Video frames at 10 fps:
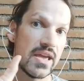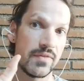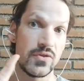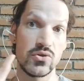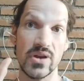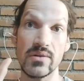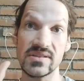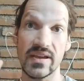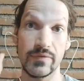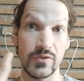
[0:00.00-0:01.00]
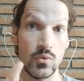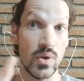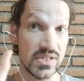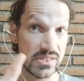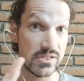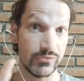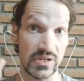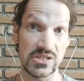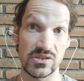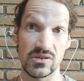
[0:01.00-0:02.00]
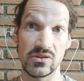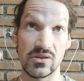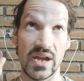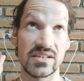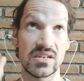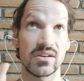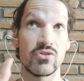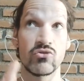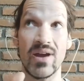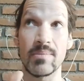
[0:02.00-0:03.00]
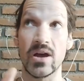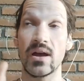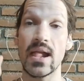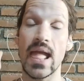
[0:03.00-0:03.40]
If you could only say a few words in this phrase and didn't know grammar,